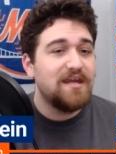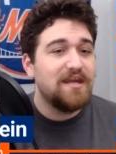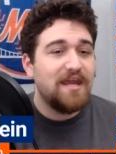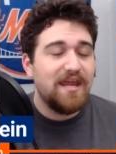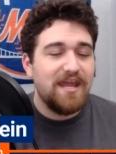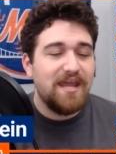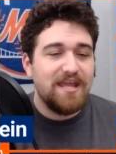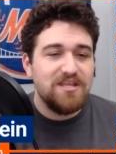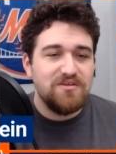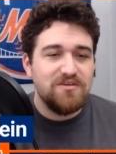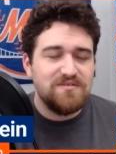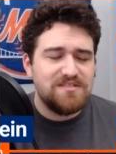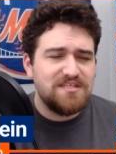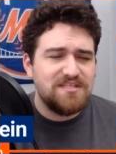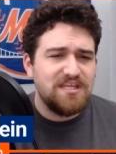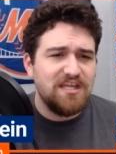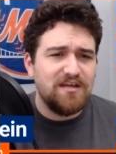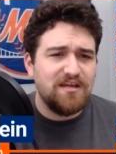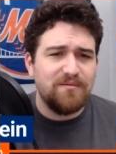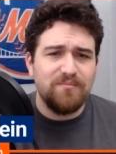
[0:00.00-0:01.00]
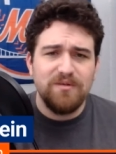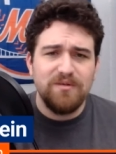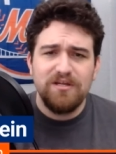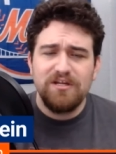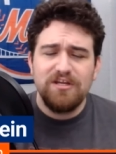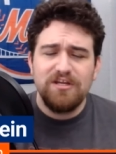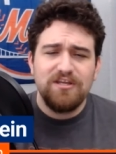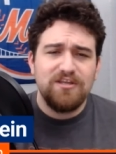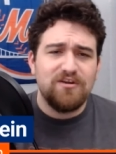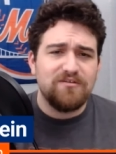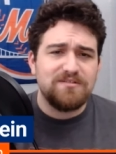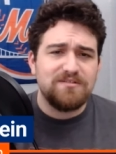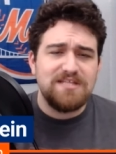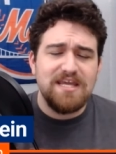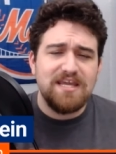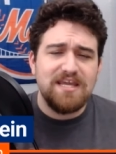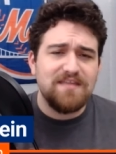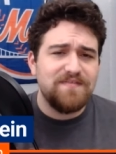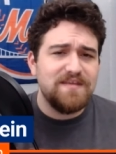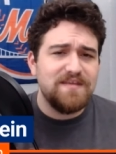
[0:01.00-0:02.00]
and you see him, you know,
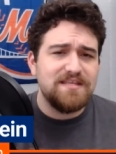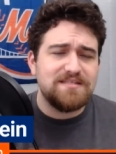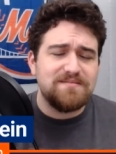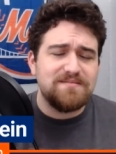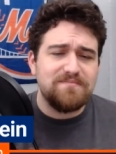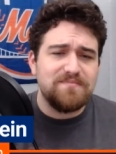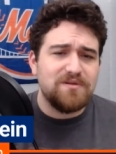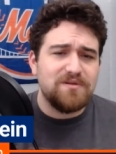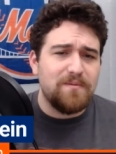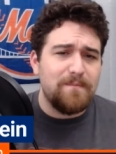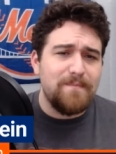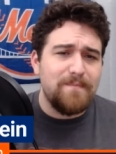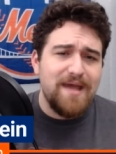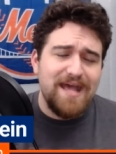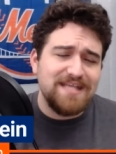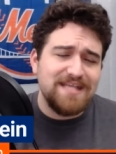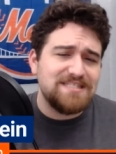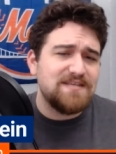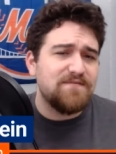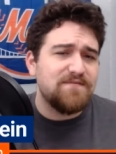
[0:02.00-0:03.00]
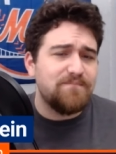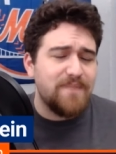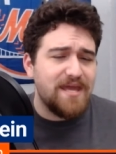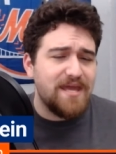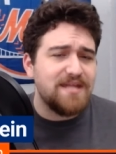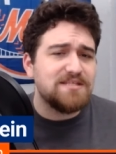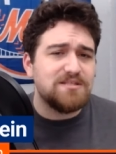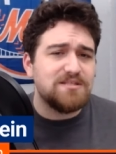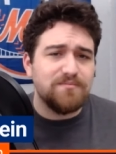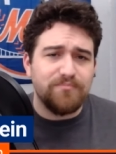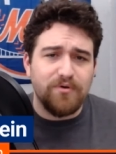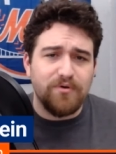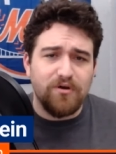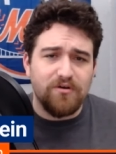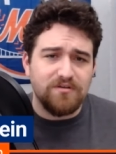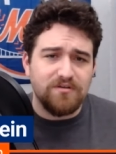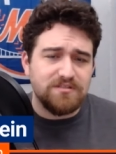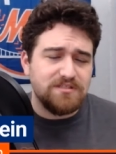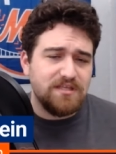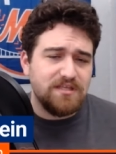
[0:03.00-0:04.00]
taking these, you know, massive medicine
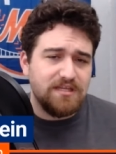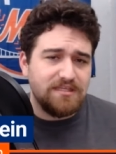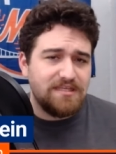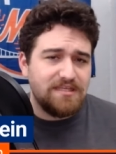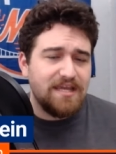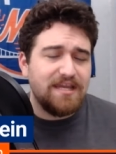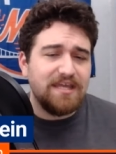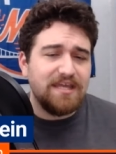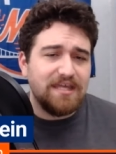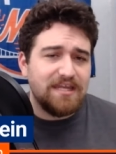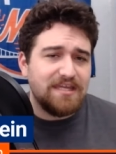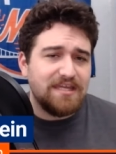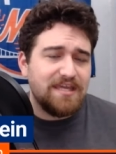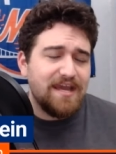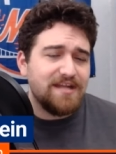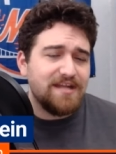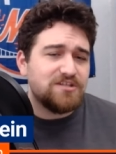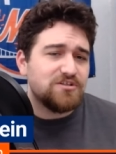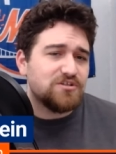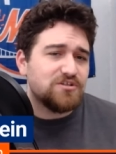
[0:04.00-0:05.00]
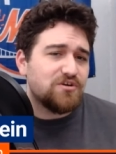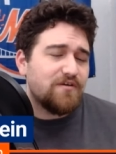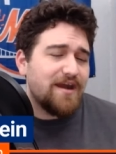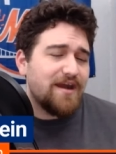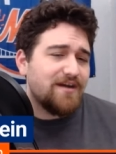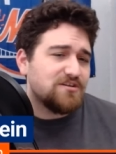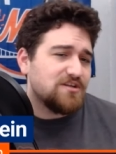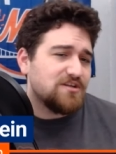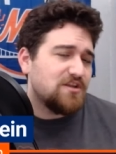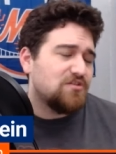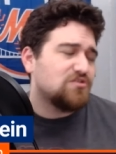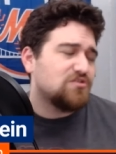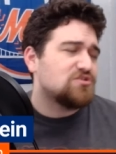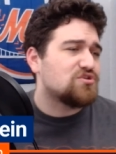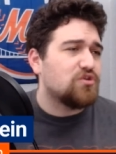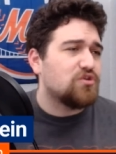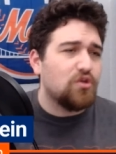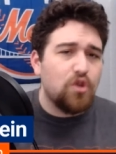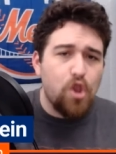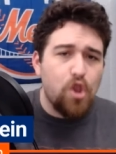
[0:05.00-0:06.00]
balls and getting in a catcher's crouch and
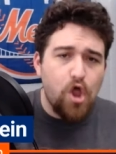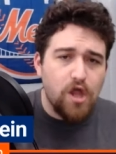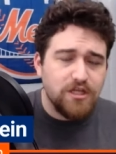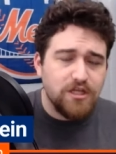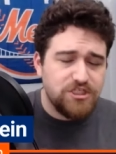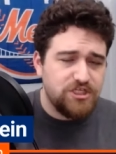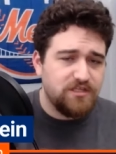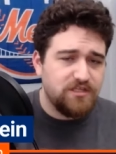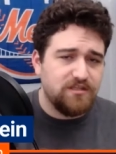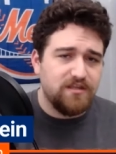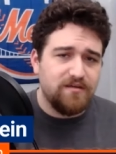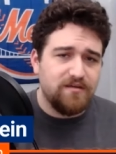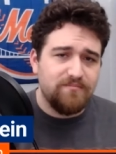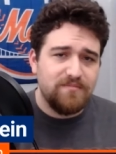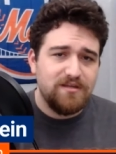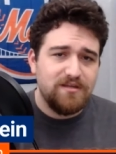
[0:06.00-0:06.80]
just launching them.